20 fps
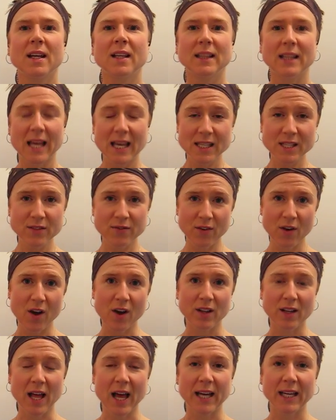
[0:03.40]
Last
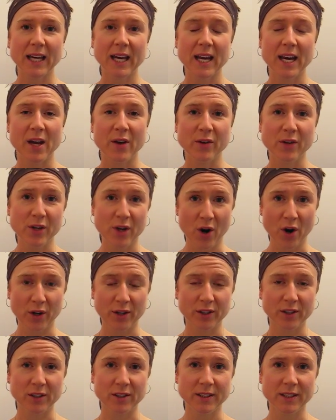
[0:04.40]
fall, I cut out an
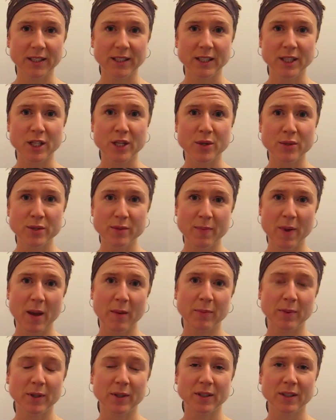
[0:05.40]
article in the
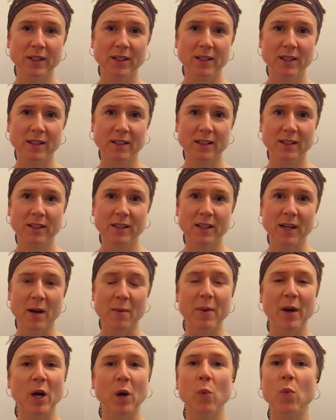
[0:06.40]
newspaper
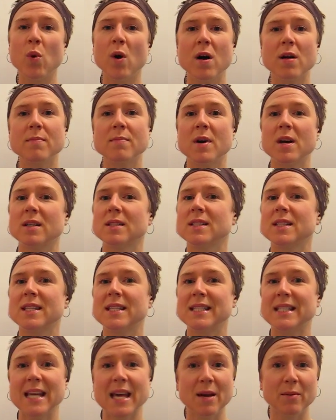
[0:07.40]
about a Wal-Mart
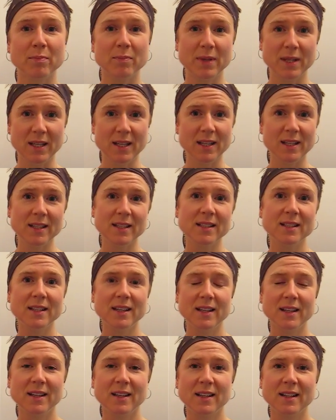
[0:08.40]
stampede
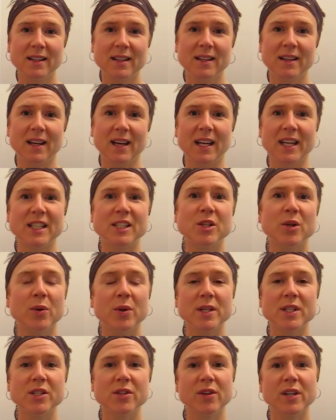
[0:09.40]
and a
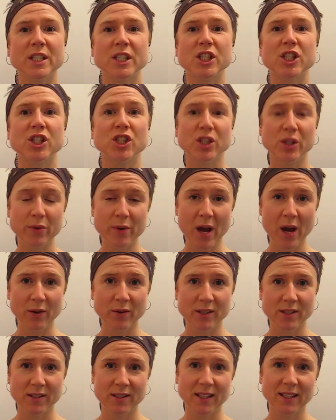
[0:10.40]
Toys R Us
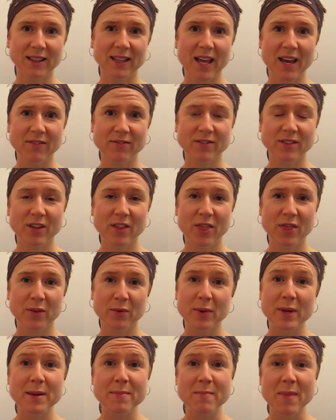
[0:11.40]
shootout that left
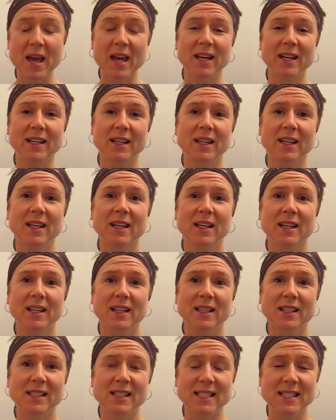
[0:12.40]
3 men
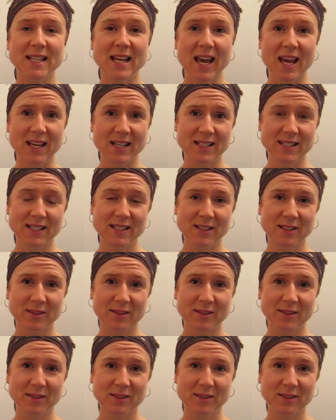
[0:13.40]
dead.